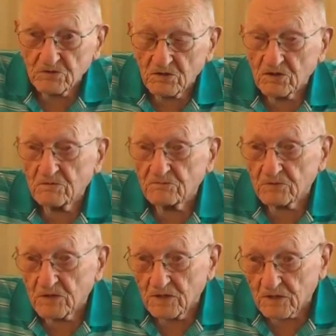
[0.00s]
did. If you
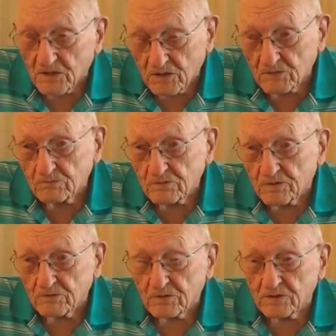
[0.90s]
had a gun, well, they
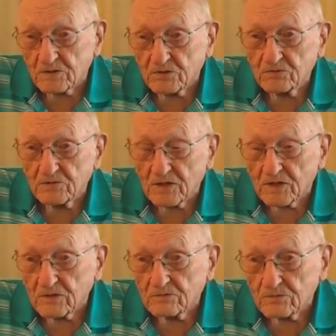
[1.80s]
were gonna do that,